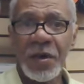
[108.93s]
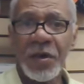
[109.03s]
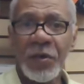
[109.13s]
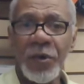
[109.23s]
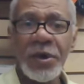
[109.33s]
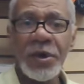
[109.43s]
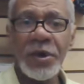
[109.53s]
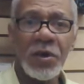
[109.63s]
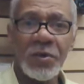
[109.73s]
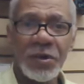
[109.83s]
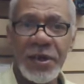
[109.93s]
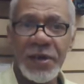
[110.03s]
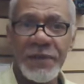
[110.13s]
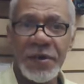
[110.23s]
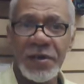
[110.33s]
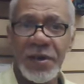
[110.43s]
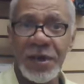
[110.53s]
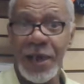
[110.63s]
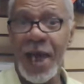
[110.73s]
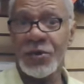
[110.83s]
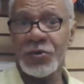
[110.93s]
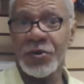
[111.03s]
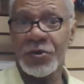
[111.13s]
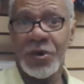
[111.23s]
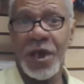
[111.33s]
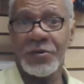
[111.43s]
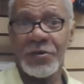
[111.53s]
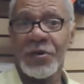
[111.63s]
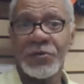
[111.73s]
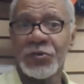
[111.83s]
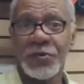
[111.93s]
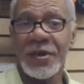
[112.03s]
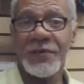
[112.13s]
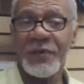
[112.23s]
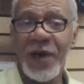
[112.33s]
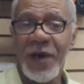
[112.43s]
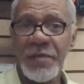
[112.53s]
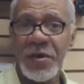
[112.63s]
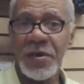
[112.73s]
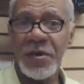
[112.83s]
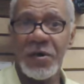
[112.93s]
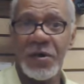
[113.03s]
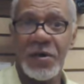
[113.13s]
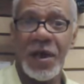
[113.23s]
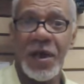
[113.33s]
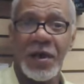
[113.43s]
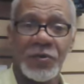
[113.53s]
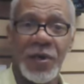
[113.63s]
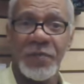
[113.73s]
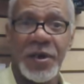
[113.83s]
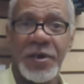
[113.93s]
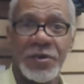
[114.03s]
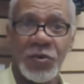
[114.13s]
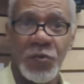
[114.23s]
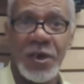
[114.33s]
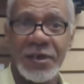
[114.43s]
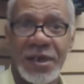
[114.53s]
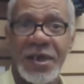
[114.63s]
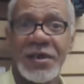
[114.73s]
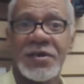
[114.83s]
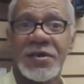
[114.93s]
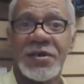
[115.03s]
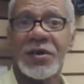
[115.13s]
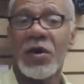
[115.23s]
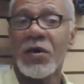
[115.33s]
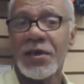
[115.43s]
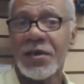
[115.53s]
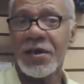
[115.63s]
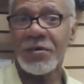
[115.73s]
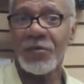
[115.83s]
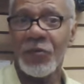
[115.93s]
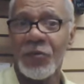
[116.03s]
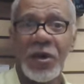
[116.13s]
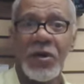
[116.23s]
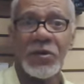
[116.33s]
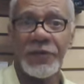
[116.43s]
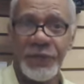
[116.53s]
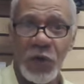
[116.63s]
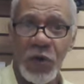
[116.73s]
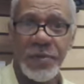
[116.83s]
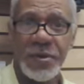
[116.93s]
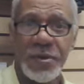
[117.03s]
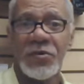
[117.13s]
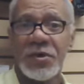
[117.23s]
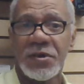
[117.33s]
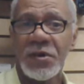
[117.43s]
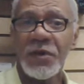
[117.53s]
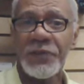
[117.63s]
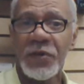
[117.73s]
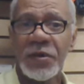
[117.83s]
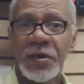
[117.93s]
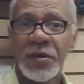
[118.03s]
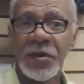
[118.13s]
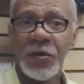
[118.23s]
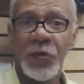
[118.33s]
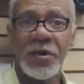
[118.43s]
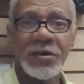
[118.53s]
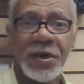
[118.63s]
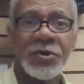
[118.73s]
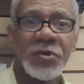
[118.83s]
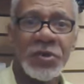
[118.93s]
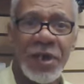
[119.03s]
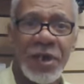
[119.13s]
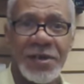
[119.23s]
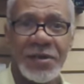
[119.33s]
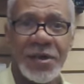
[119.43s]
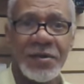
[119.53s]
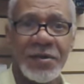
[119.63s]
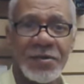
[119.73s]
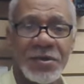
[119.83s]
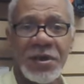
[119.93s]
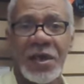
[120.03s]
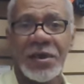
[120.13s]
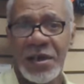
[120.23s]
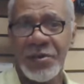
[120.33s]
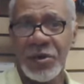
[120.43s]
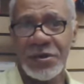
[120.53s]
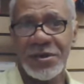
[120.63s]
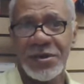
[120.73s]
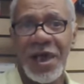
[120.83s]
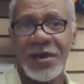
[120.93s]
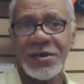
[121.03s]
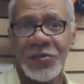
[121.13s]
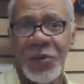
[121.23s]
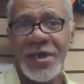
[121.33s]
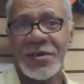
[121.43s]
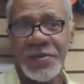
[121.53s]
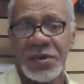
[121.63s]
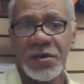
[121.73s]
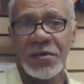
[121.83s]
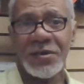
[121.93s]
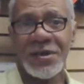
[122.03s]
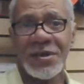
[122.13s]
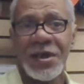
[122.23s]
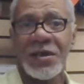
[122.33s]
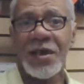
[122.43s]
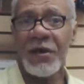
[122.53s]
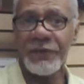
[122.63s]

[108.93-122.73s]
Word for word: We no longer live in an agriculture environment where our grandparents are growing things in the garden and we are on a farm and so on and so forth. We're industrialized, and there's a lot of chemicals and toxic waste material that's in our